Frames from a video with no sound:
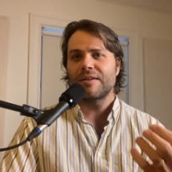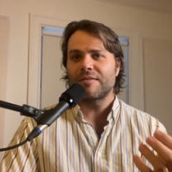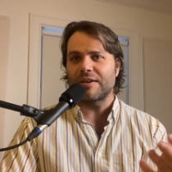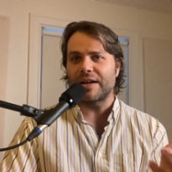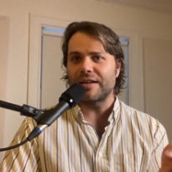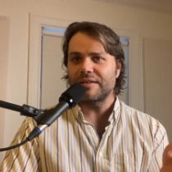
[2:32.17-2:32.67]

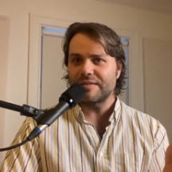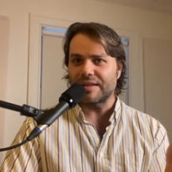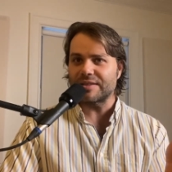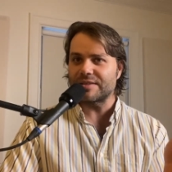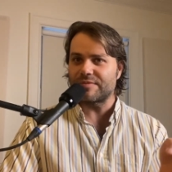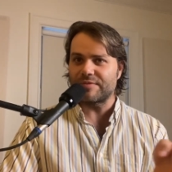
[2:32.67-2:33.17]
Right?
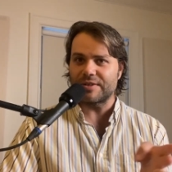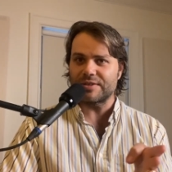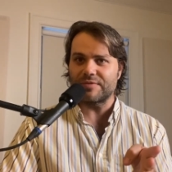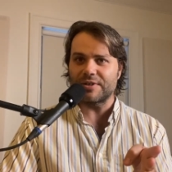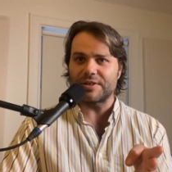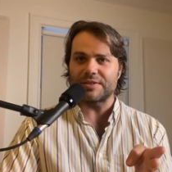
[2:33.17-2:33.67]
That's the first
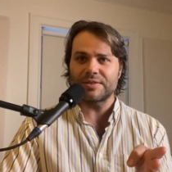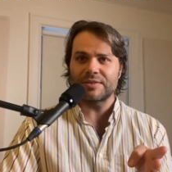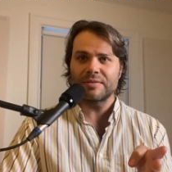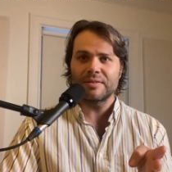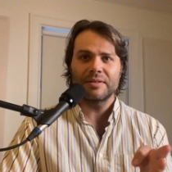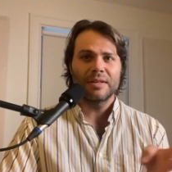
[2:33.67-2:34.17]

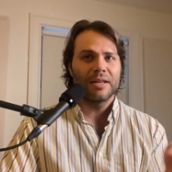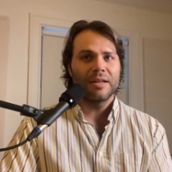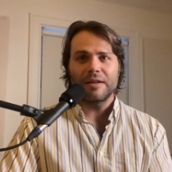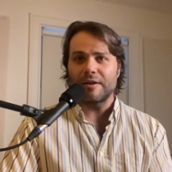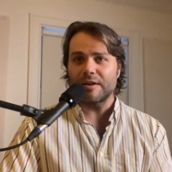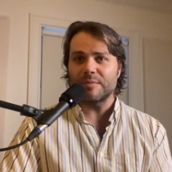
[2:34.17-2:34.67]
verse.
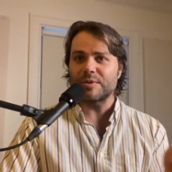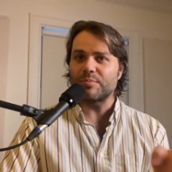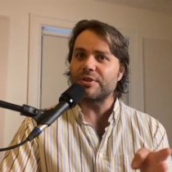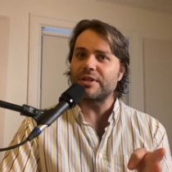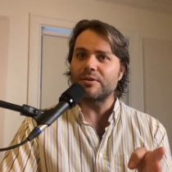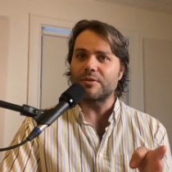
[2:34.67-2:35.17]
Here comes a
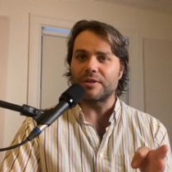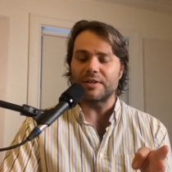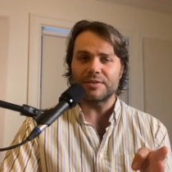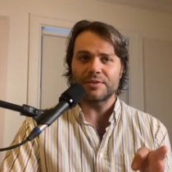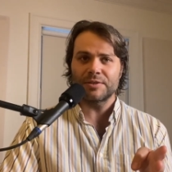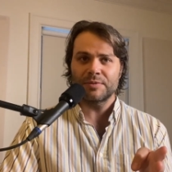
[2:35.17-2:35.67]

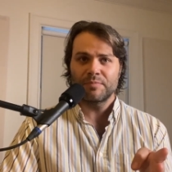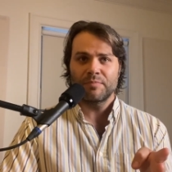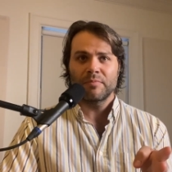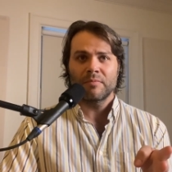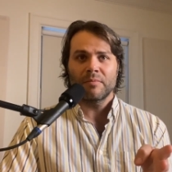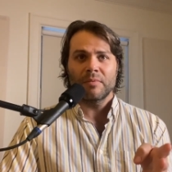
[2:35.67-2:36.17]
pre-chorus.
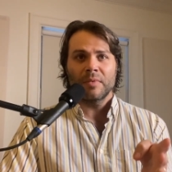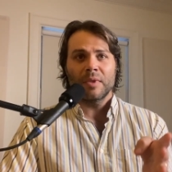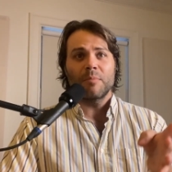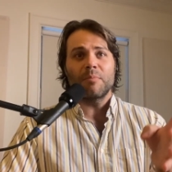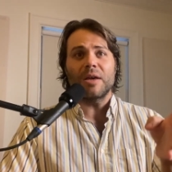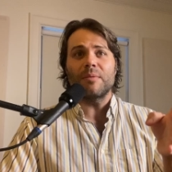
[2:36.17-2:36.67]

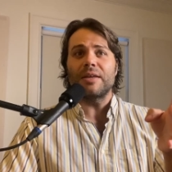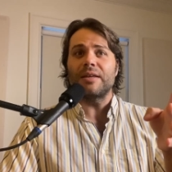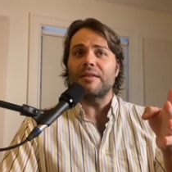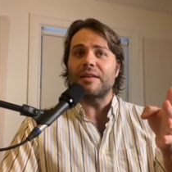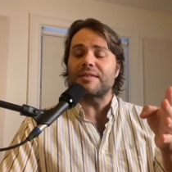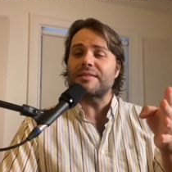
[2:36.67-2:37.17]

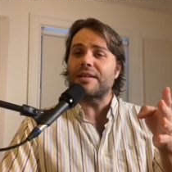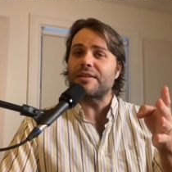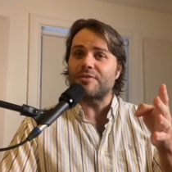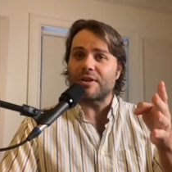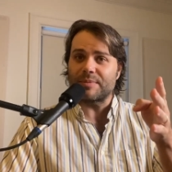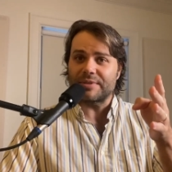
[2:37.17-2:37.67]
Maybe, let's say it
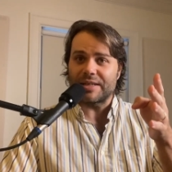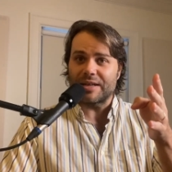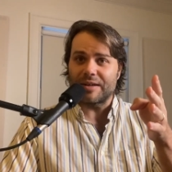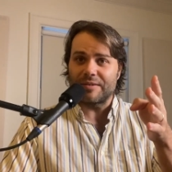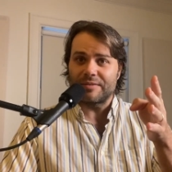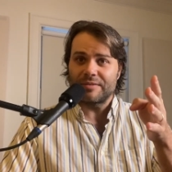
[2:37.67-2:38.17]
drops
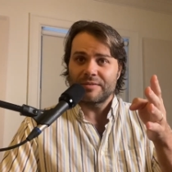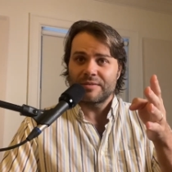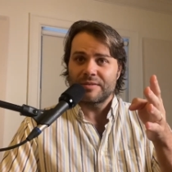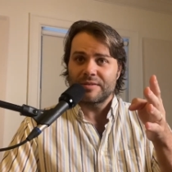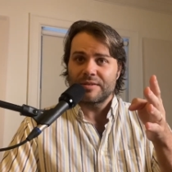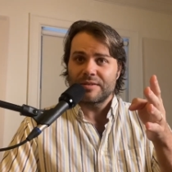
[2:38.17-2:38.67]
down
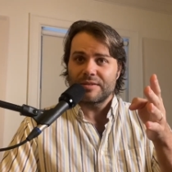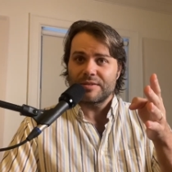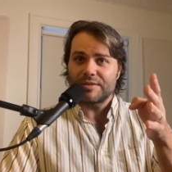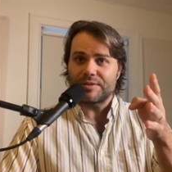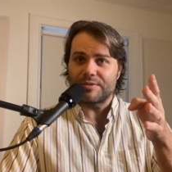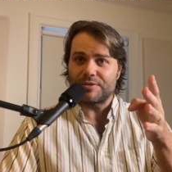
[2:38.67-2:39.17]

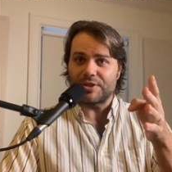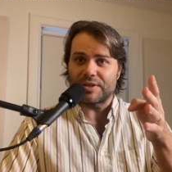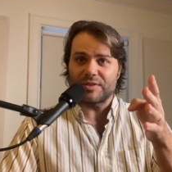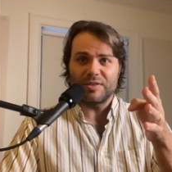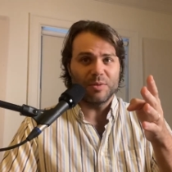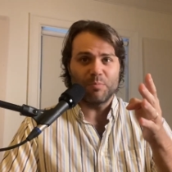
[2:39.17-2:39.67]
to
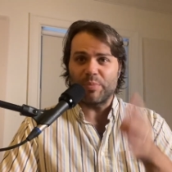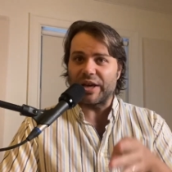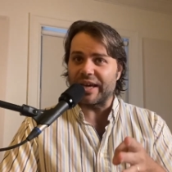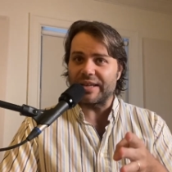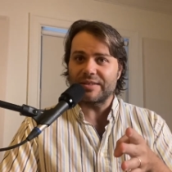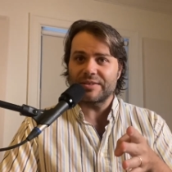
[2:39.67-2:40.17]
just the
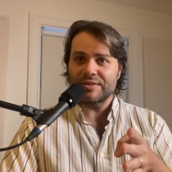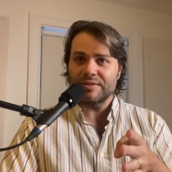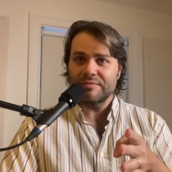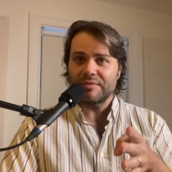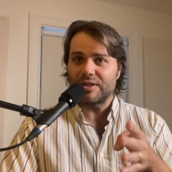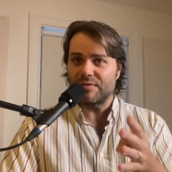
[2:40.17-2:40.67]

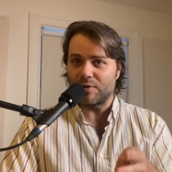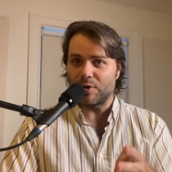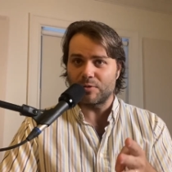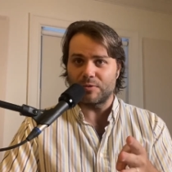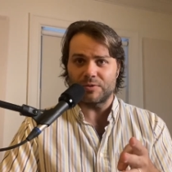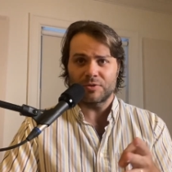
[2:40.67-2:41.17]
bass and the
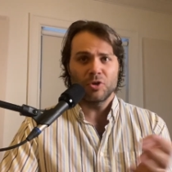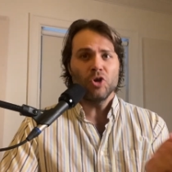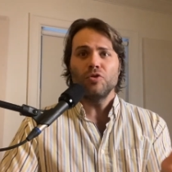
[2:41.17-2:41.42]
vocals.